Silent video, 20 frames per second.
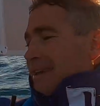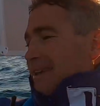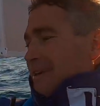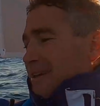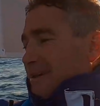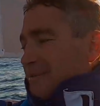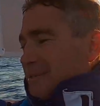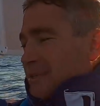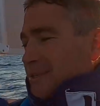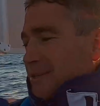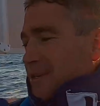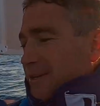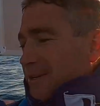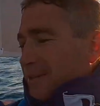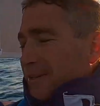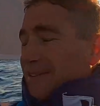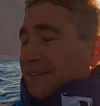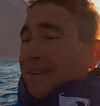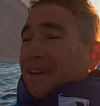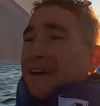
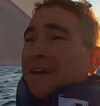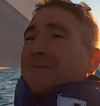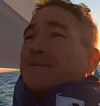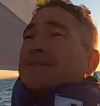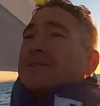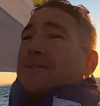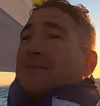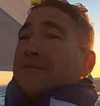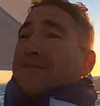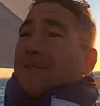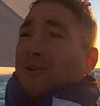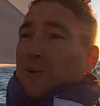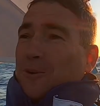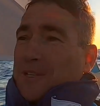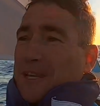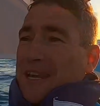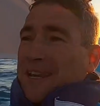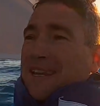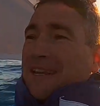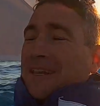I'm still 14
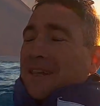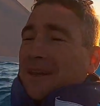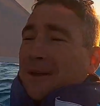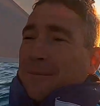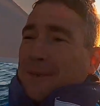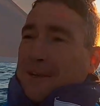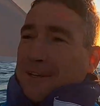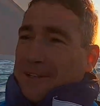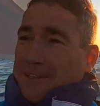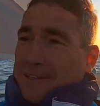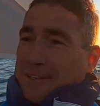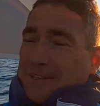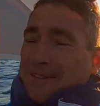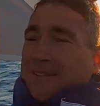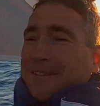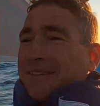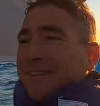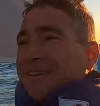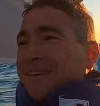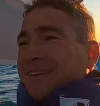kilometres,
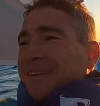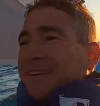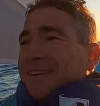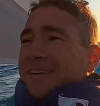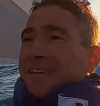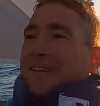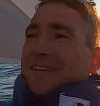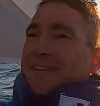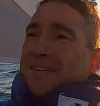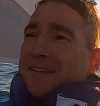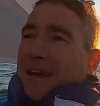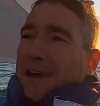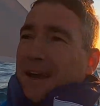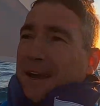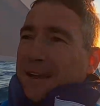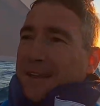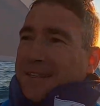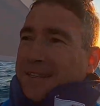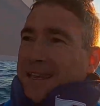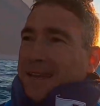so
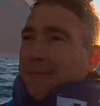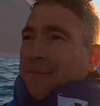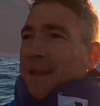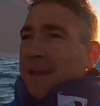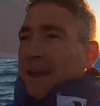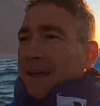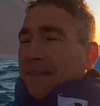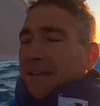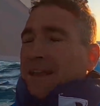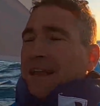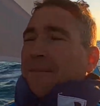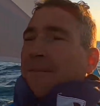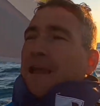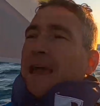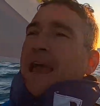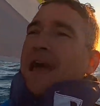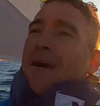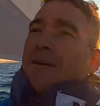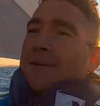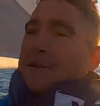it's going to be another couple of
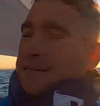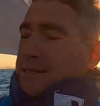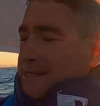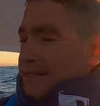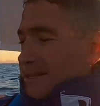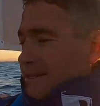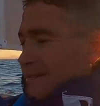hours